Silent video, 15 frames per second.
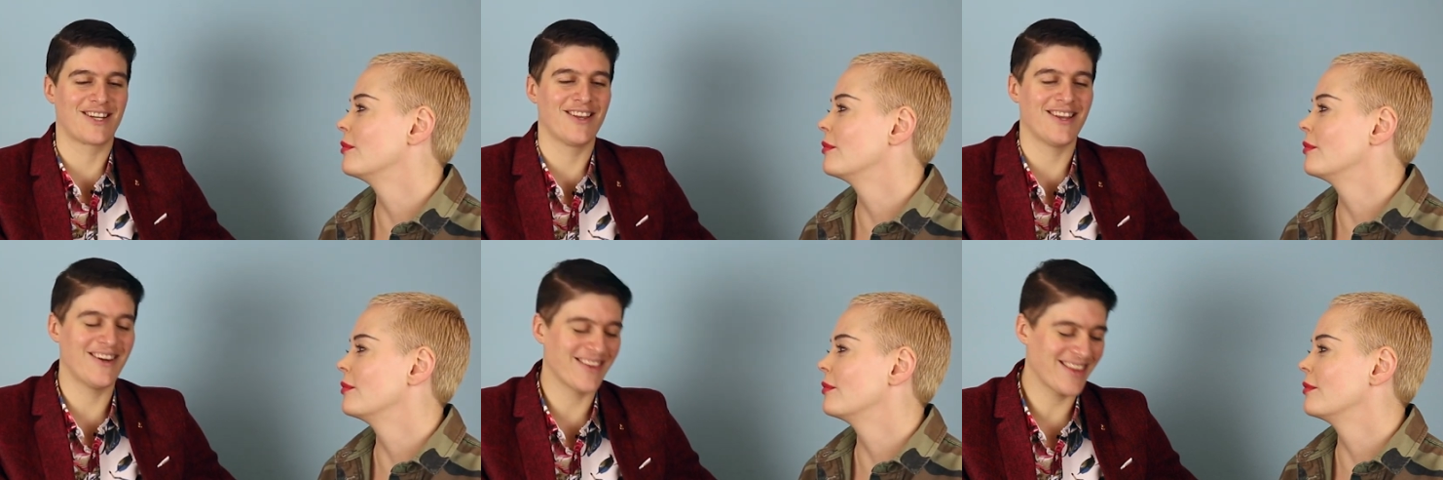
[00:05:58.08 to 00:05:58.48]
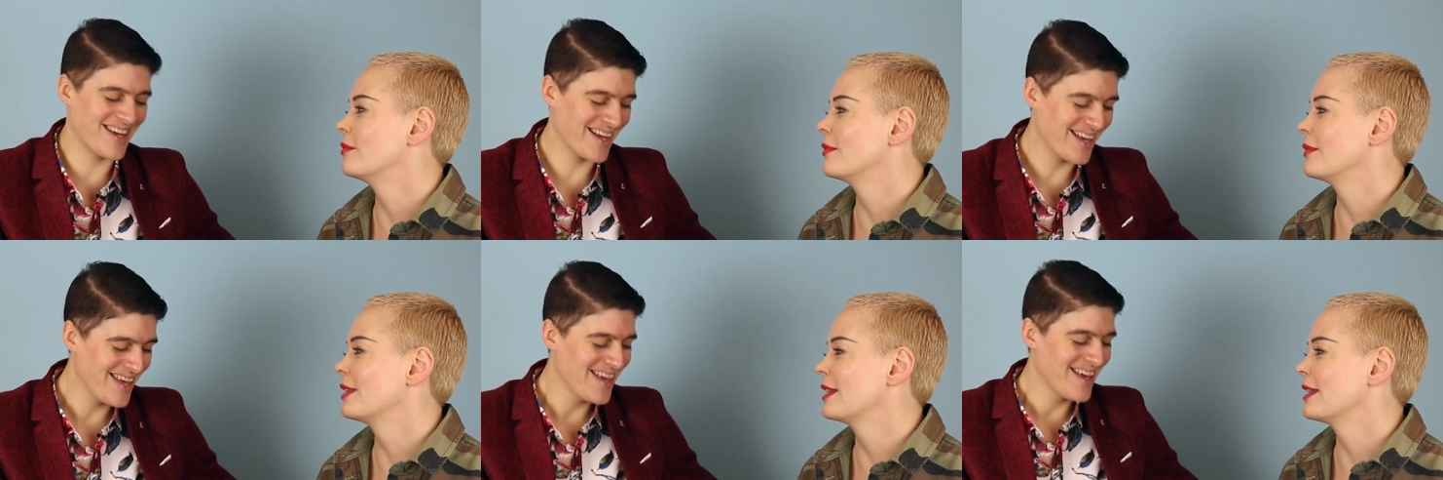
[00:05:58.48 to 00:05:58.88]

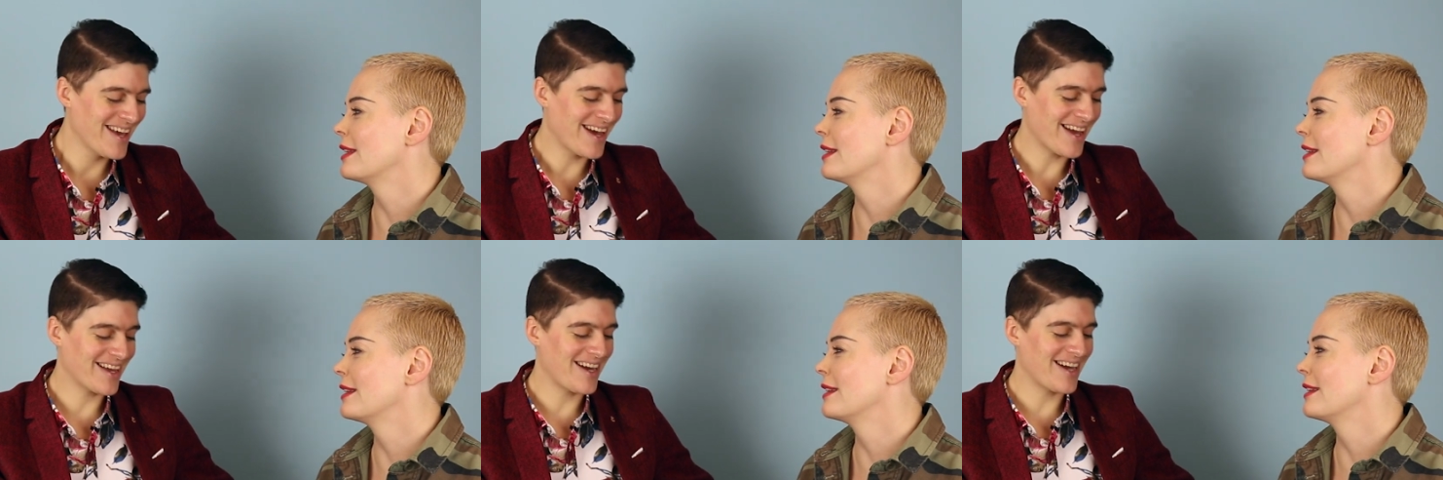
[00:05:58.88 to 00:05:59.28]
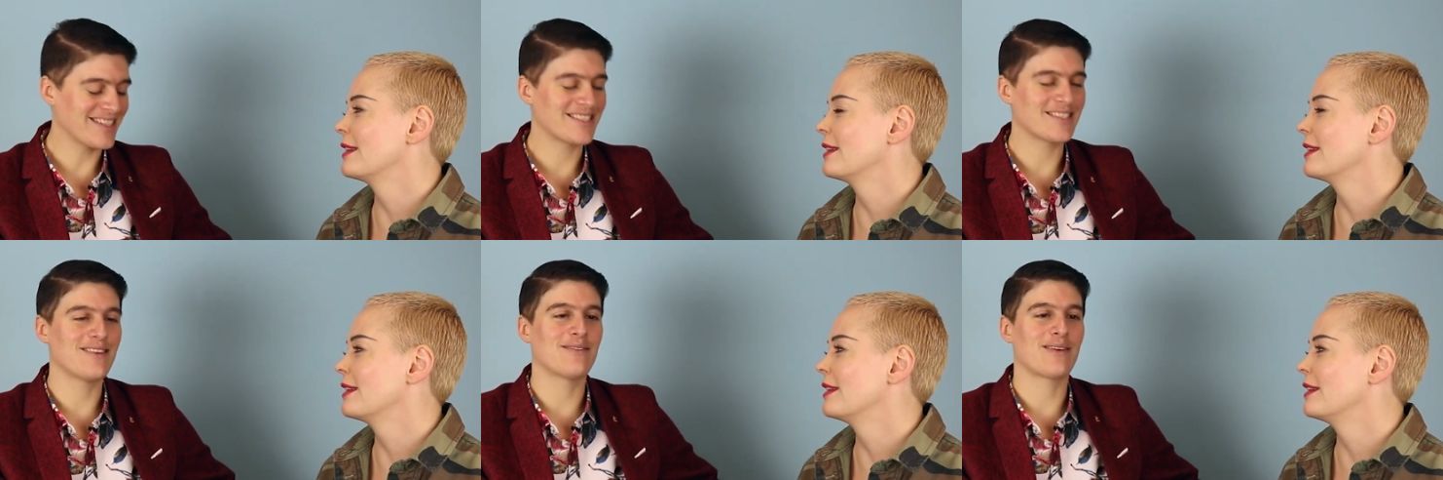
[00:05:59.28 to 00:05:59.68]
Speaker 1: clothing." I
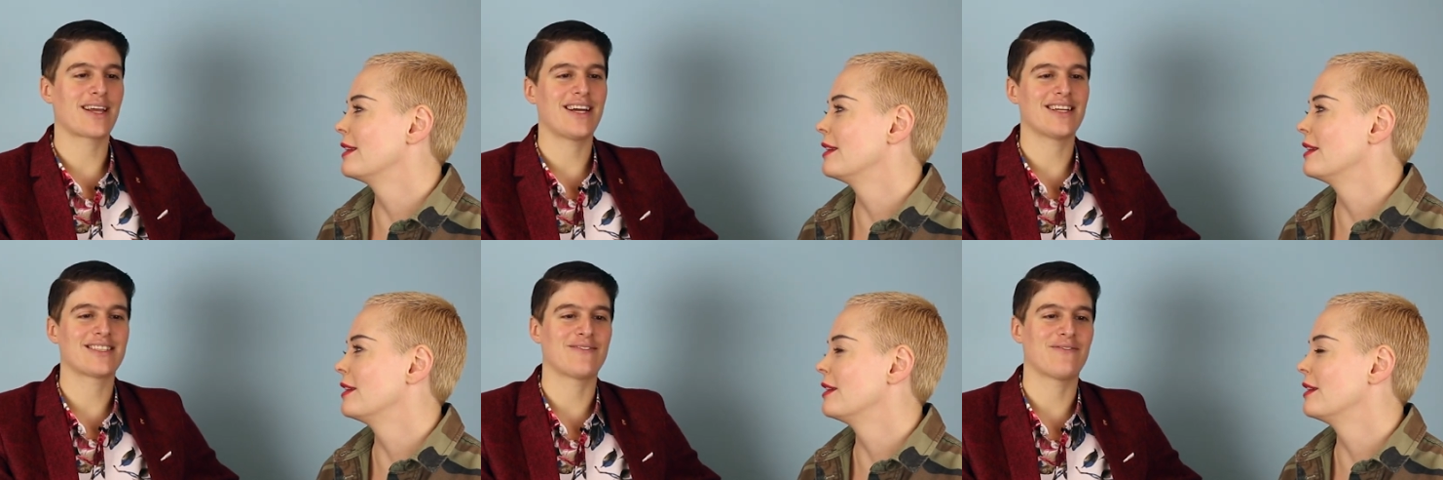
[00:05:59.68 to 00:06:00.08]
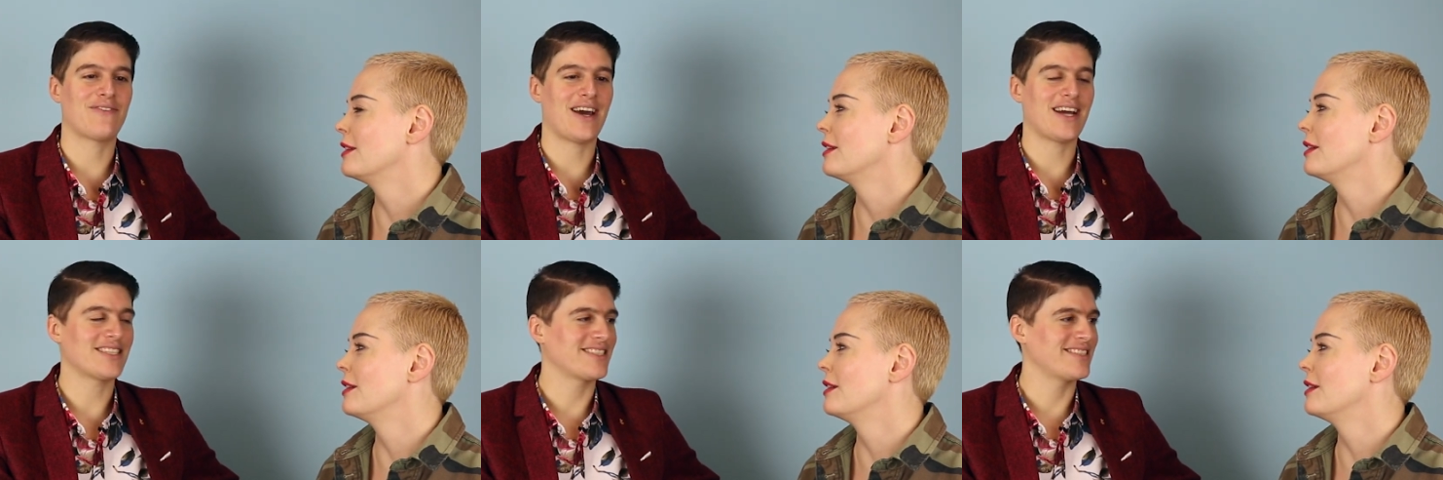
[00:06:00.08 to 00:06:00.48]
got some, I got some
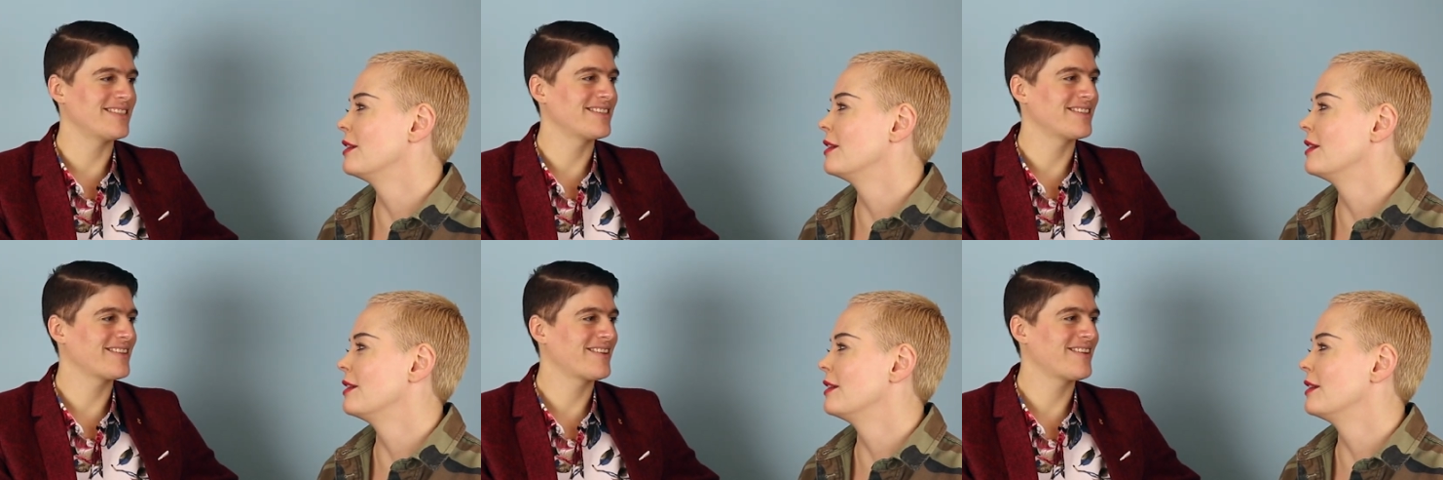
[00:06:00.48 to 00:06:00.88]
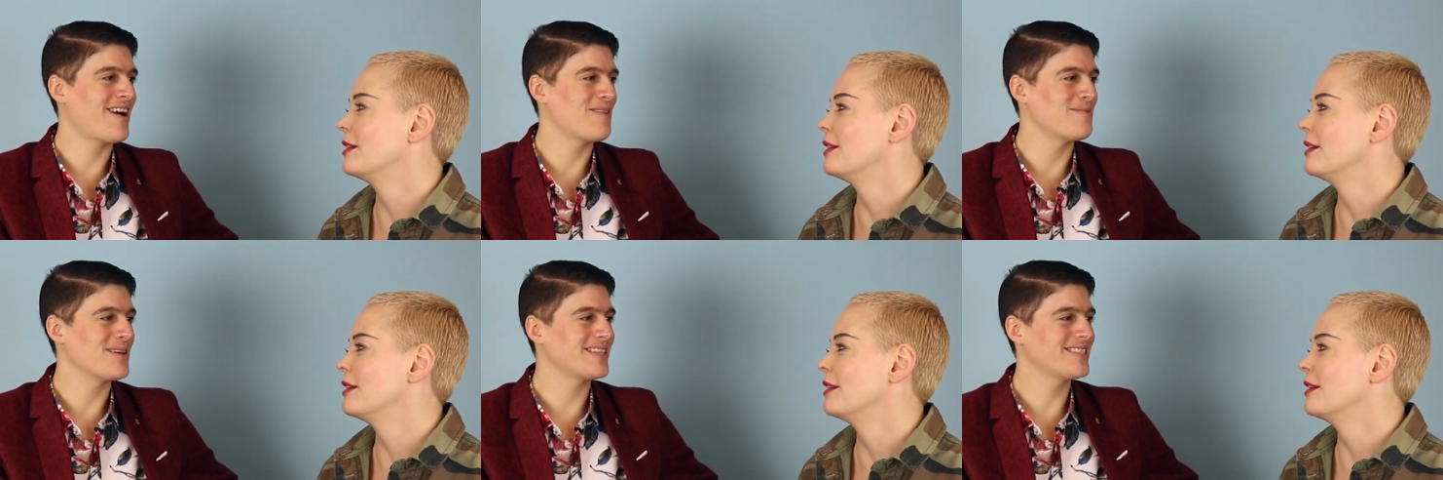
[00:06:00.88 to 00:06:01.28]
fashion
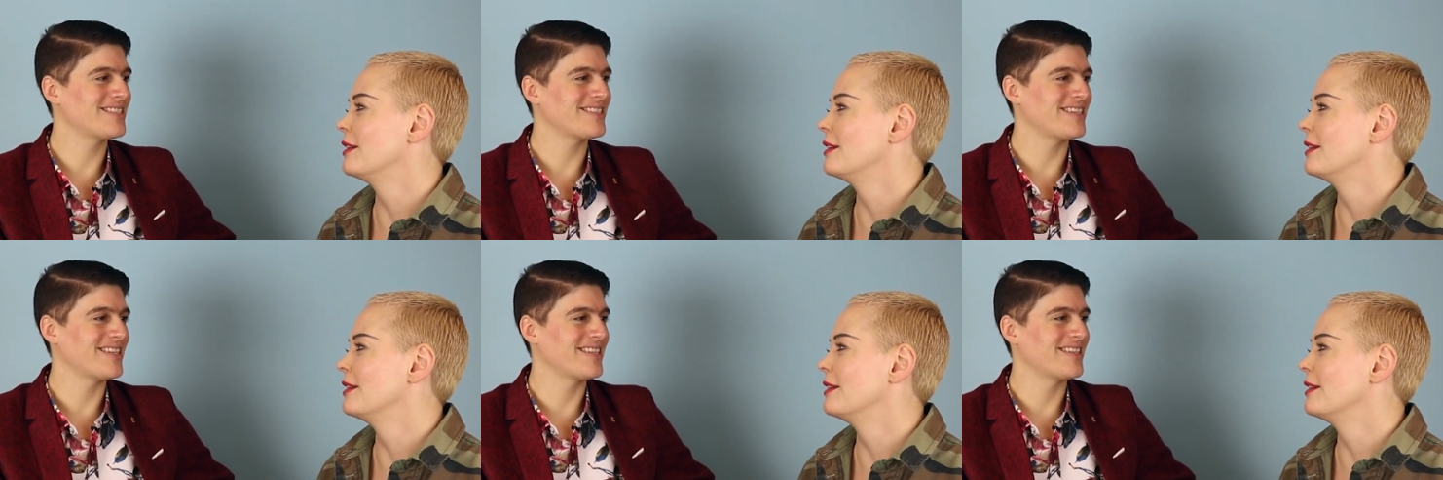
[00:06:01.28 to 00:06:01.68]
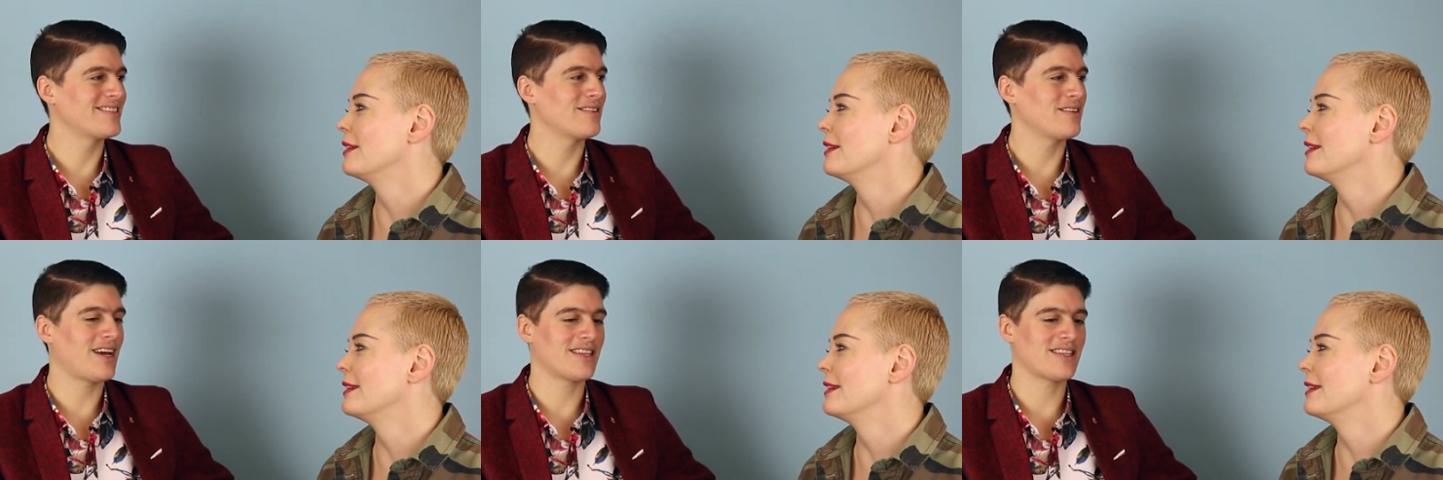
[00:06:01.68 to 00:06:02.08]
comments,
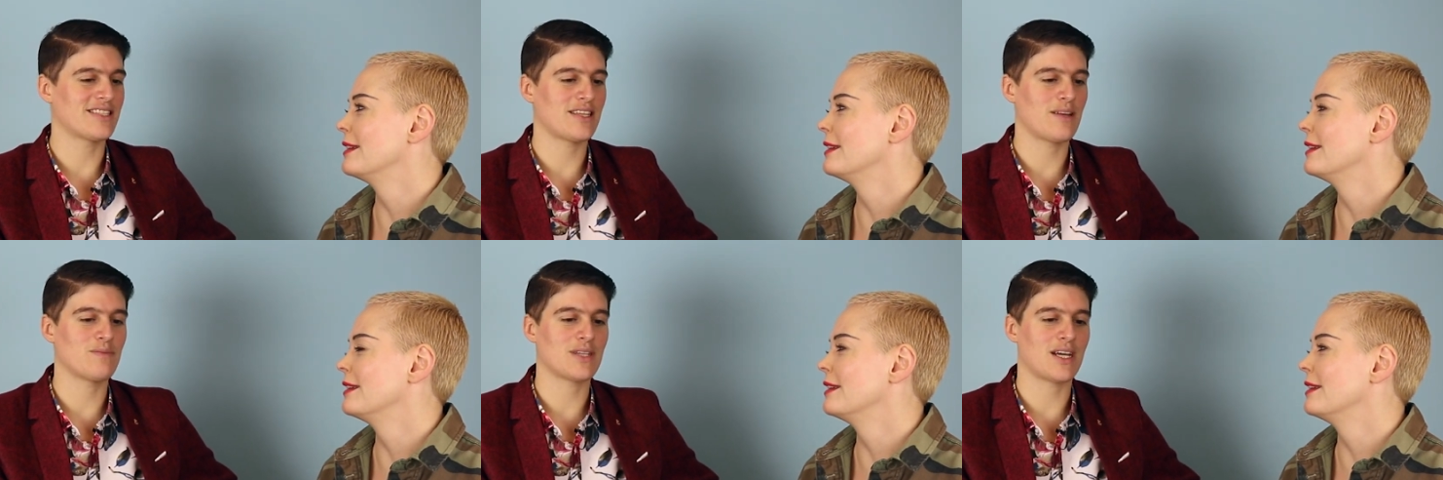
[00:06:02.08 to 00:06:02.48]
and at the same